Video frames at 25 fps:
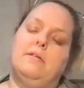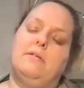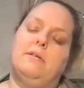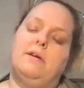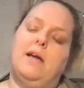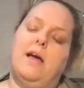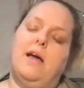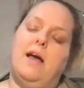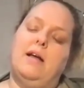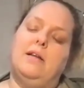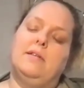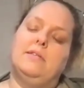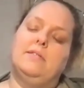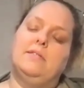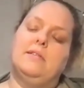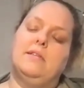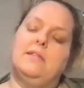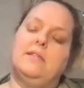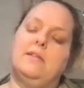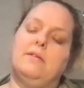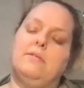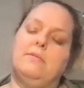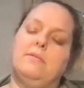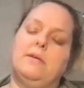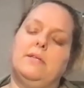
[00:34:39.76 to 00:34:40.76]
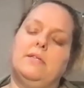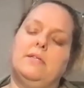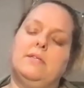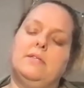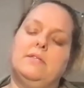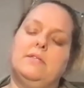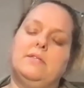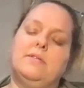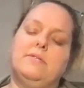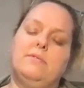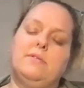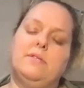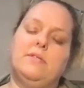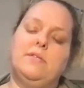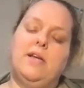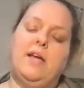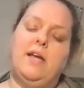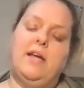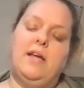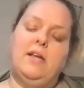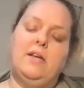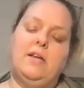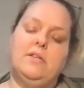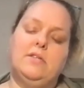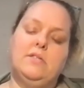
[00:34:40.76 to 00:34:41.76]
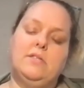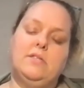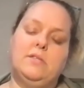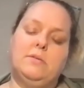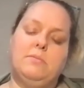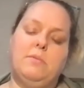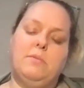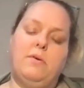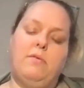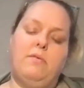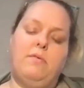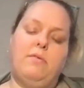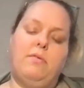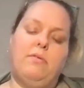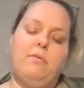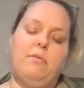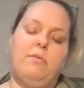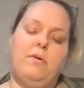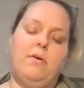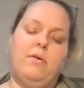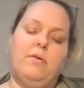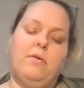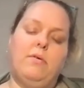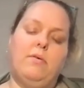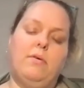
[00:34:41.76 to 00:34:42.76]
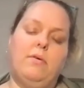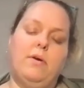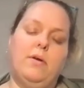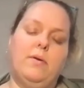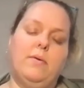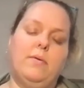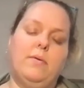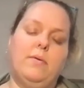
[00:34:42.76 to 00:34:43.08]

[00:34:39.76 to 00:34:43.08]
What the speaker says: We ask that the winds of change move through,